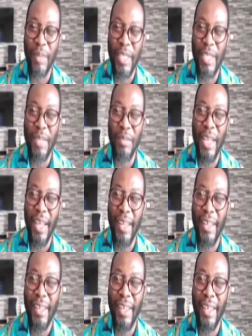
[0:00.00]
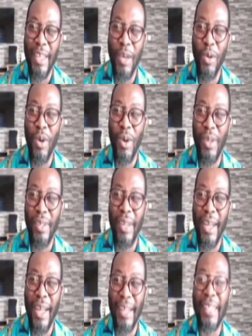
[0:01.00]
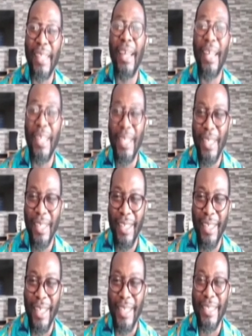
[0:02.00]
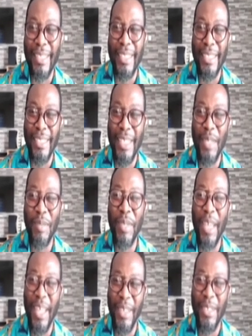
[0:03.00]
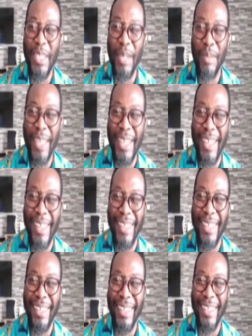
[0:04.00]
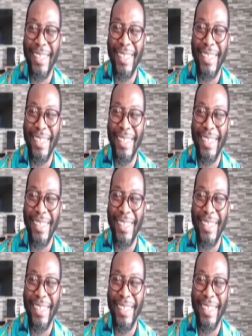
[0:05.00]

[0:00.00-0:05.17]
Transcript: but bia you call another. Extension area.